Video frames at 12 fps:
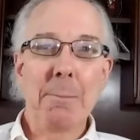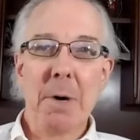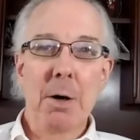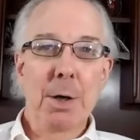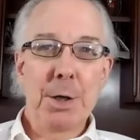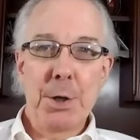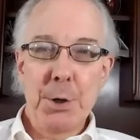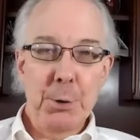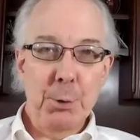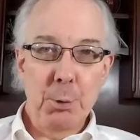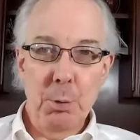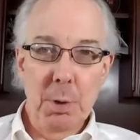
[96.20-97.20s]
on
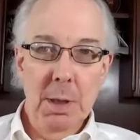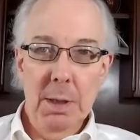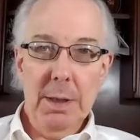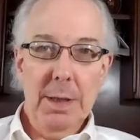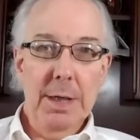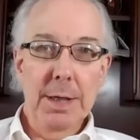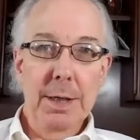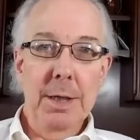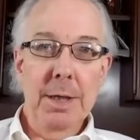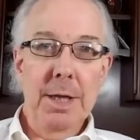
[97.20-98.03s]
you in the